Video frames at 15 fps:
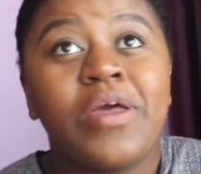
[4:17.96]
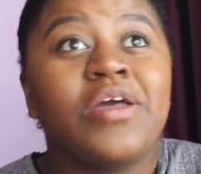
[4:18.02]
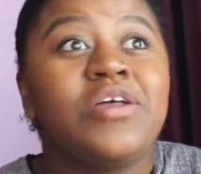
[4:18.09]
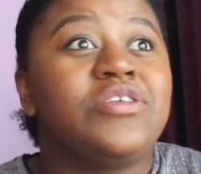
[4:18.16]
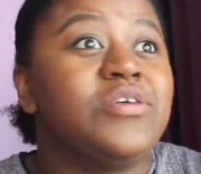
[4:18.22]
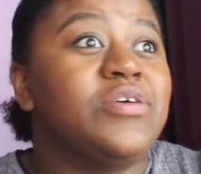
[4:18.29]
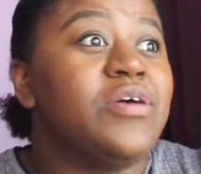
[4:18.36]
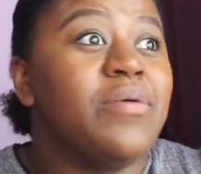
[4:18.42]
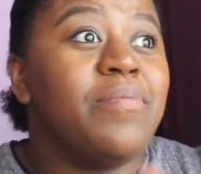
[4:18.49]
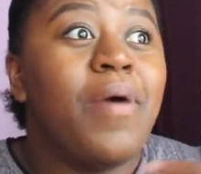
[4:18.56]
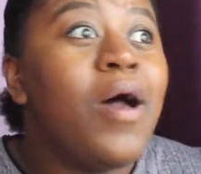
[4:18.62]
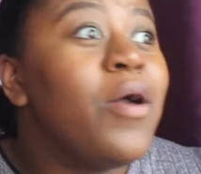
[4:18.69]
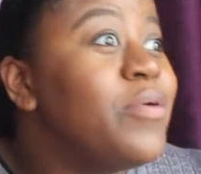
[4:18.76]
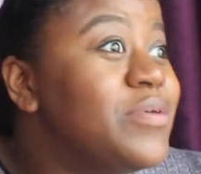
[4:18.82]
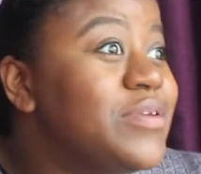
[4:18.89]
to
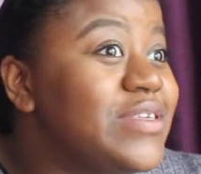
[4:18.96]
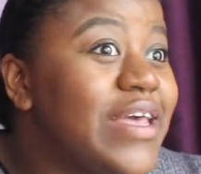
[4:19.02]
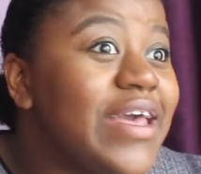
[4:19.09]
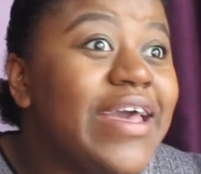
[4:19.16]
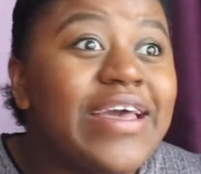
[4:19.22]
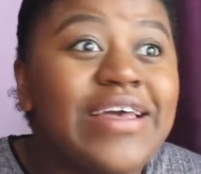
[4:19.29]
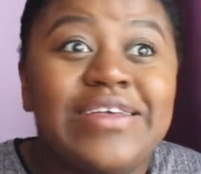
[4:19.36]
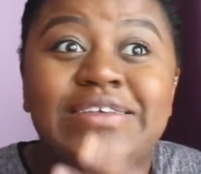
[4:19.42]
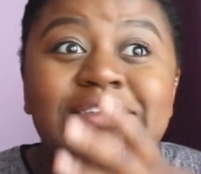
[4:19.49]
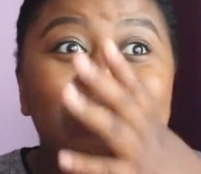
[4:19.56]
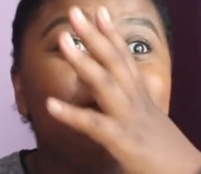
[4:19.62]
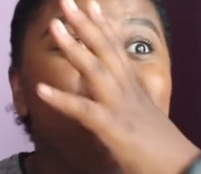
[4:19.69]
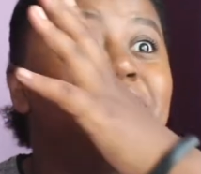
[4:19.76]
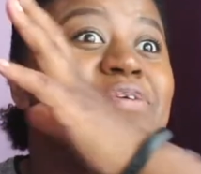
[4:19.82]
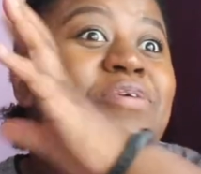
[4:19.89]
Moses
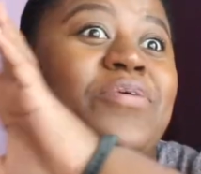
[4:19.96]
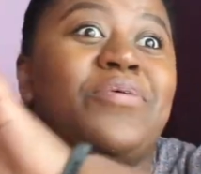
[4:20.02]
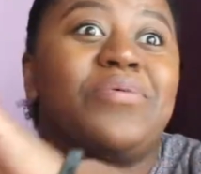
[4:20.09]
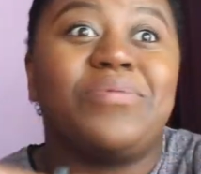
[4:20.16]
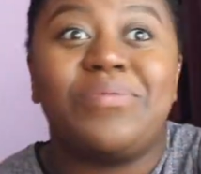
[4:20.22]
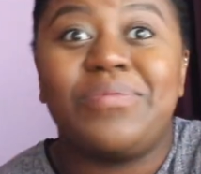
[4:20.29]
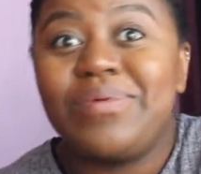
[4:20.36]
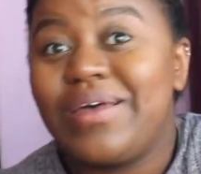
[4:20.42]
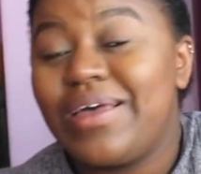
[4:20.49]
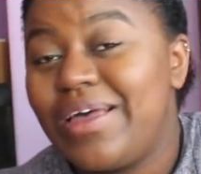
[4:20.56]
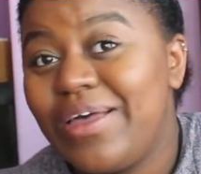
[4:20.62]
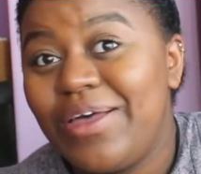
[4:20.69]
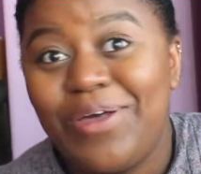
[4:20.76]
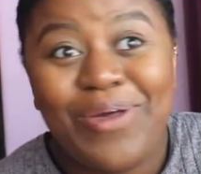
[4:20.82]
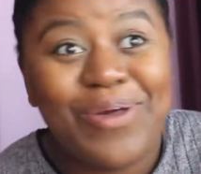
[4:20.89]
to
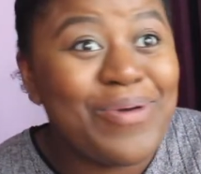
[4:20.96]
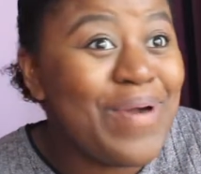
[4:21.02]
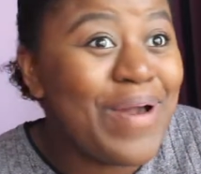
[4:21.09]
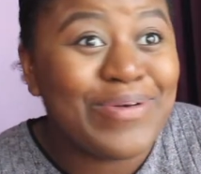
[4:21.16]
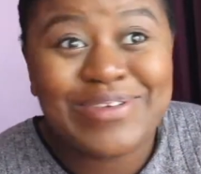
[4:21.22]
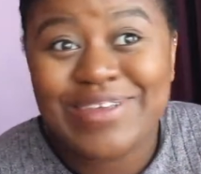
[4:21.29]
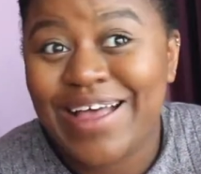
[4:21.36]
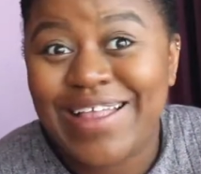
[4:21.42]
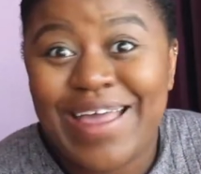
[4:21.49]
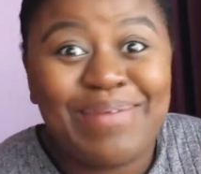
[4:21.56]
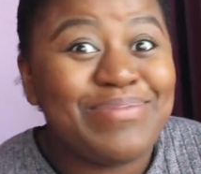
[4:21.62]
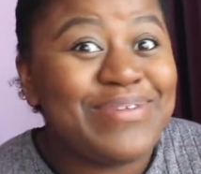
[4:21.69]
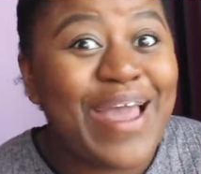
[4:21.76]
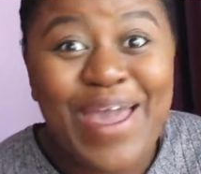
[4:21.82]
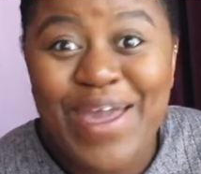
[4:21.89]
who else can I
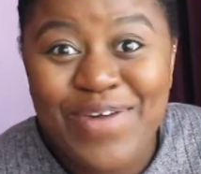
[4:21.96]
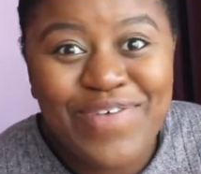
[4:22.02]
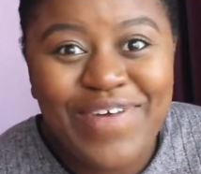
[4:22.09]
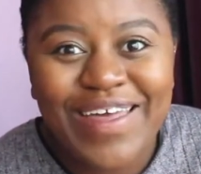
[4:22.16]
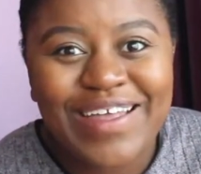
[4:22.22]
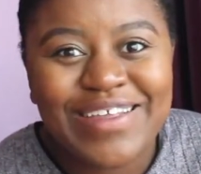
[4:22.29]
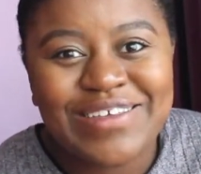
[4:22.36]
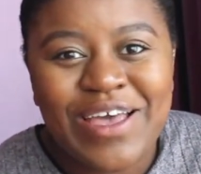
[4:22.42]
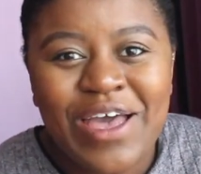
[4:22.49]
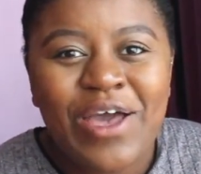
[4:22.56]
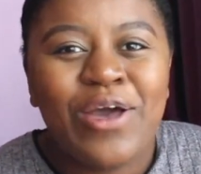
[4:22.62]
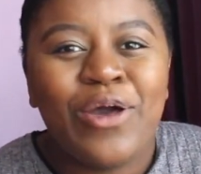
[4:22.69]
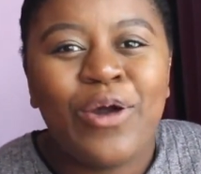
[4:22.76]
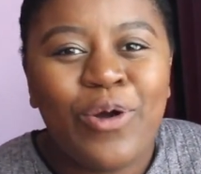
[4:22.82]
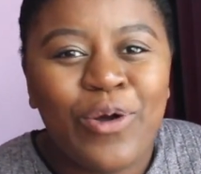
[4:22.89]
name? David.
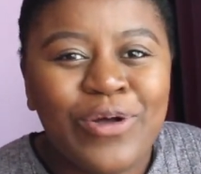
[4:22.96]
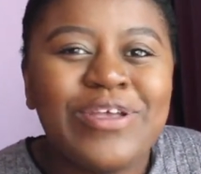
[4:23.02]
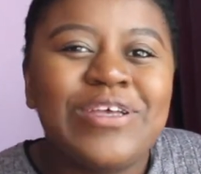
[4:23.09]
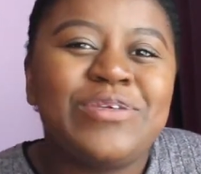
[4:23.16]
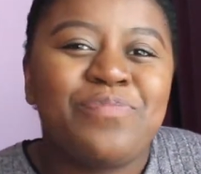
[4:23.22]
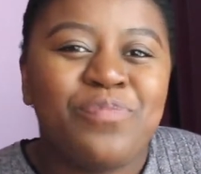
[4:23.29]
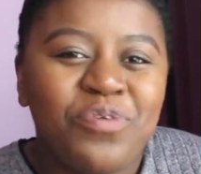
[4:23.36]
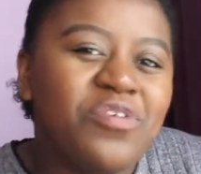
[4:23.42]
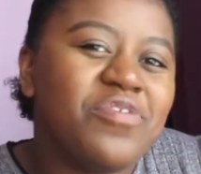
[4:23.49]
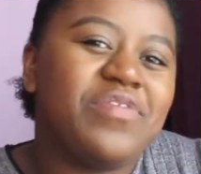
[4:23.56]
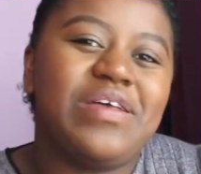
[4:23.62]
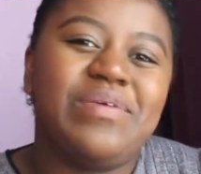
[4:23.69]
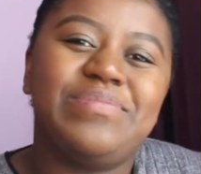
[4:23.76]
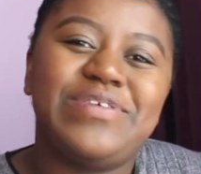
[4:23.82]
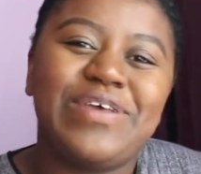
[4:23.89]
God has proven
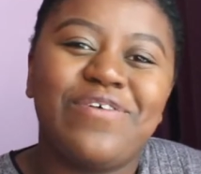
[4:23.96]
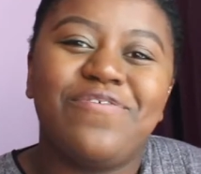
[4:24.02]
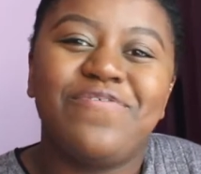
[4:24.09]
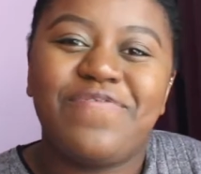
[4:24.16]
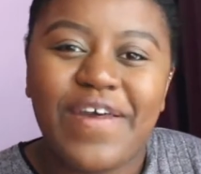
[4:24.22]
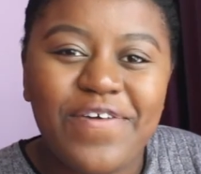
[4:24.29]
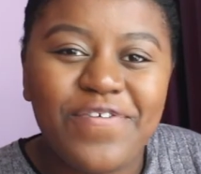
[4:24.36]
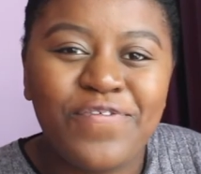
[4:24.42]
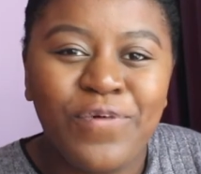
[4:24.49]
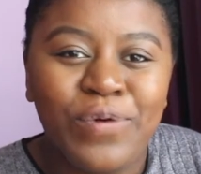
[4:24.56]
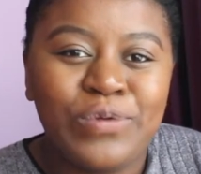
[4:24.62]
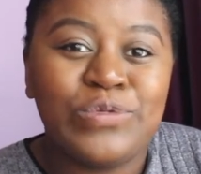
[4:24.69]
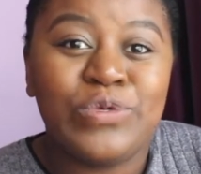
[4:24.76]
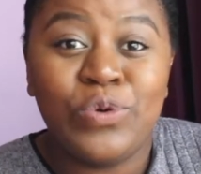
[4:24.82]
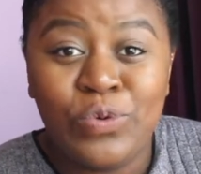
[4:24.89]
himself faithful
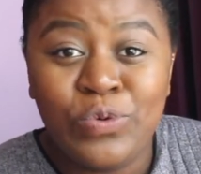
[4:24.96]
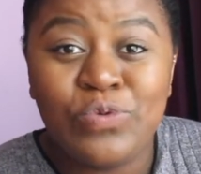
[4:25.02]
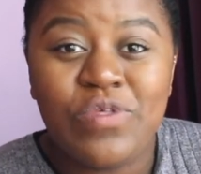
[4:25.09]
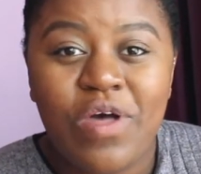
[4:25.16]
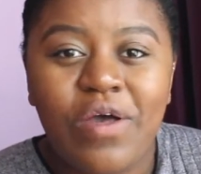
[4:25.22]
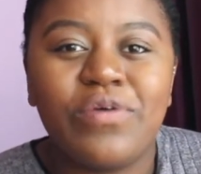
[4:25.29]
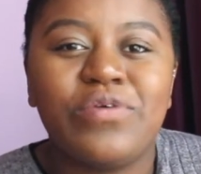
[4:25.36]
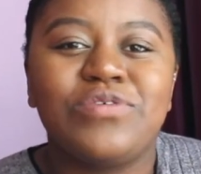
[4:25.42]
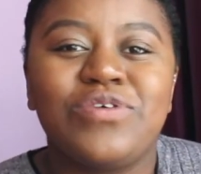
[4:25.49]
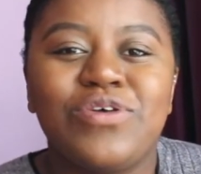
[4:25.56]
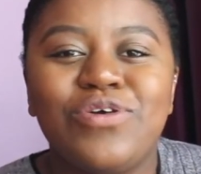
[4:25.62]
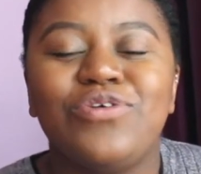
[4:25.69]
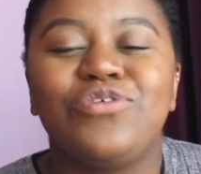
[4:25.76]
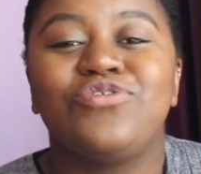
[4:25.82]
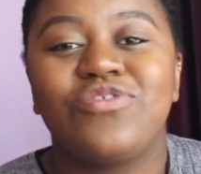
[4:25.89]
to all those
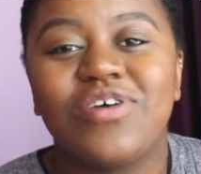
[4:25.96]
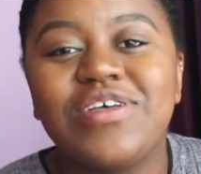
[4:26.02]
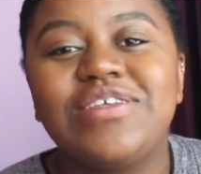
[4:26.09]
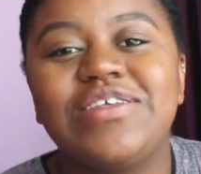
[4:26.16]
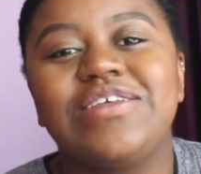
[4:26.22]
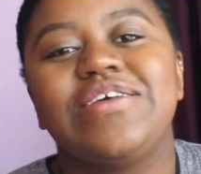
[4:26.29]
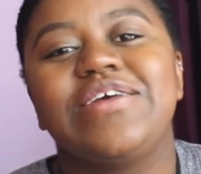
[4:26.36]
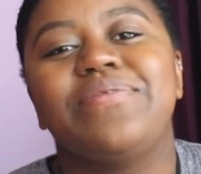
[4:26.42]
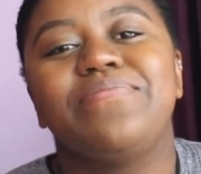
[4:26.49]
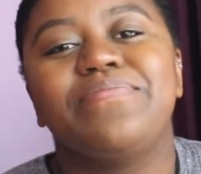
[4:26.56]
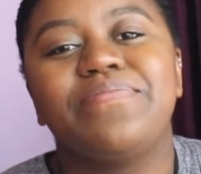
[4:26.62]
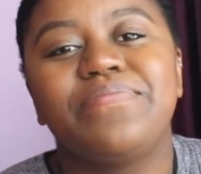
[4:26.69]
who trusted him.